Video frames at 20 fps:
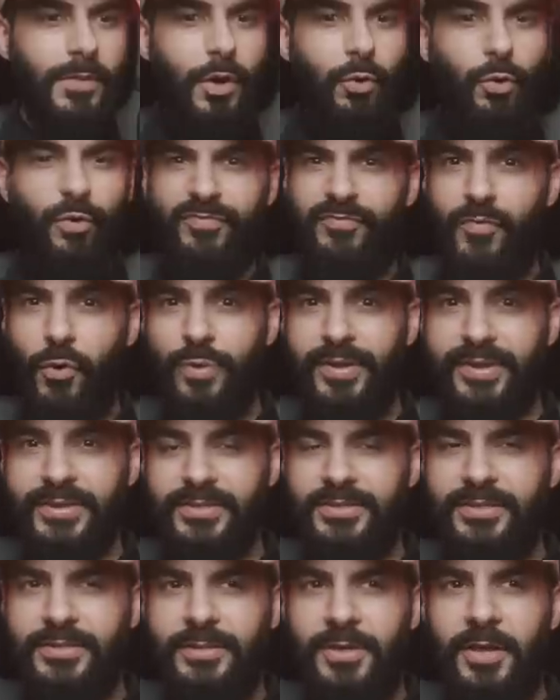or
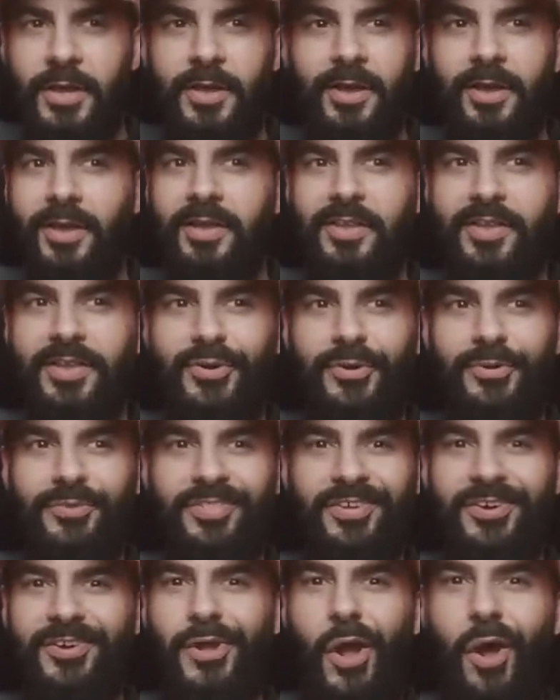focus, you know,
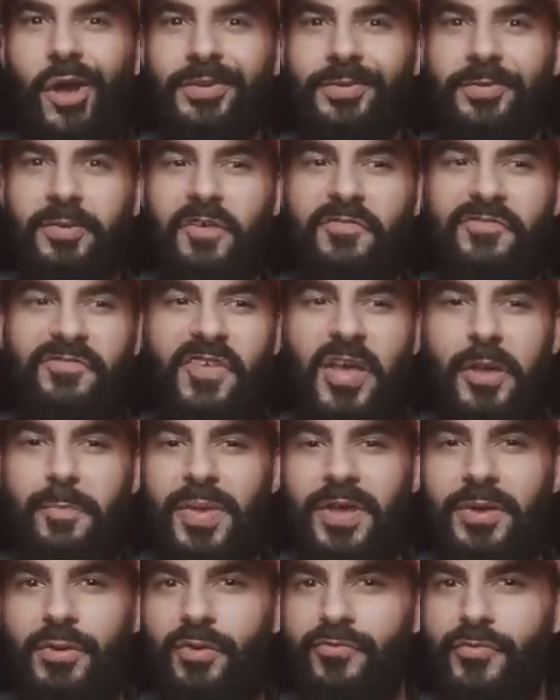they're gone, a
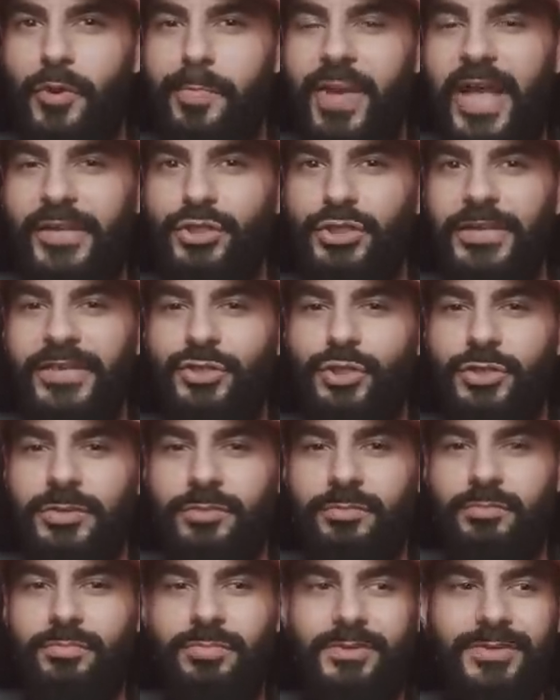figment of your imagination.
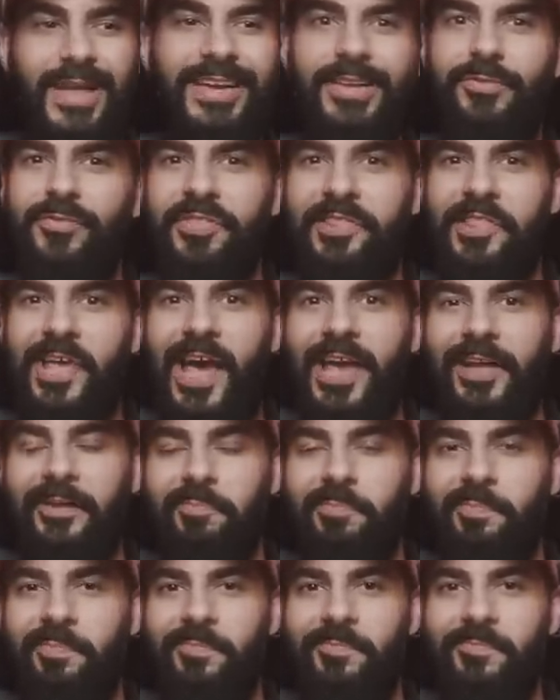Not even that,
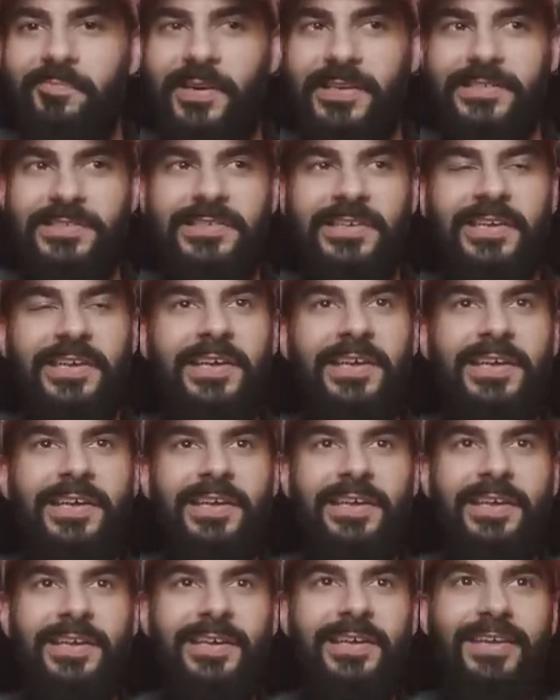right?
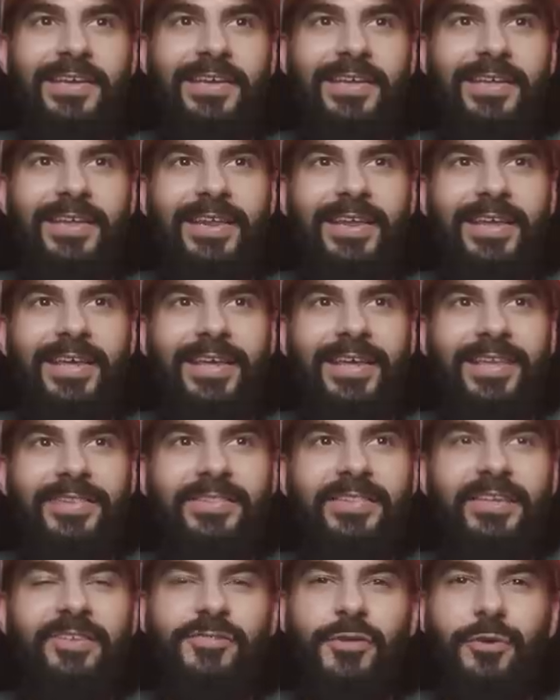It
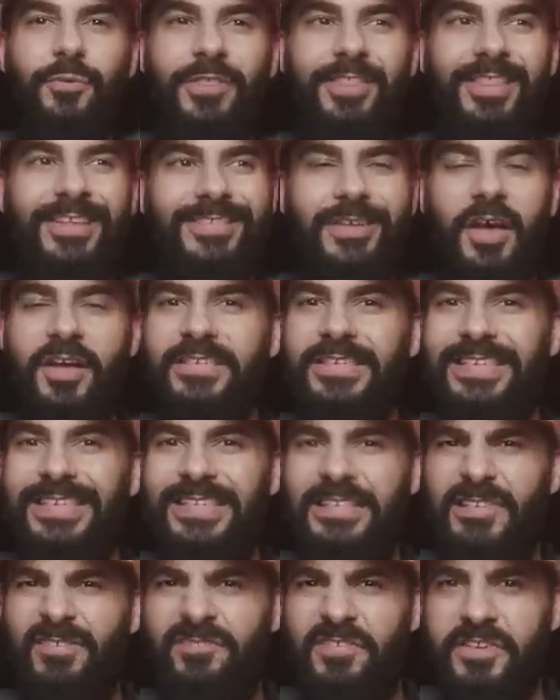leaves you with this
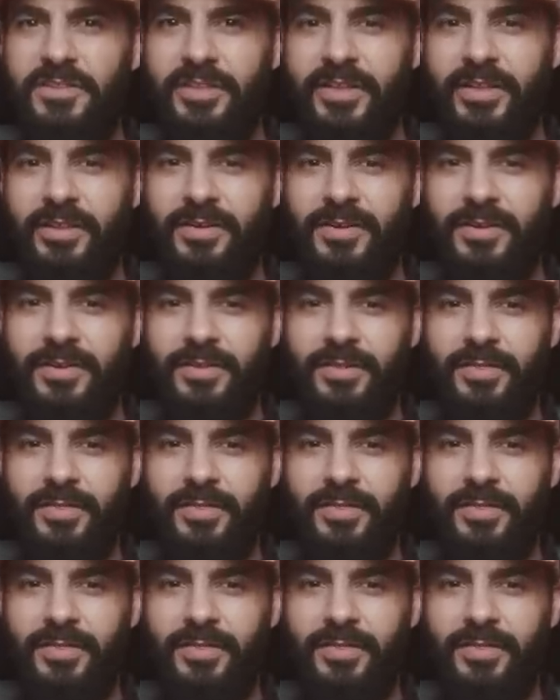uneasy feeling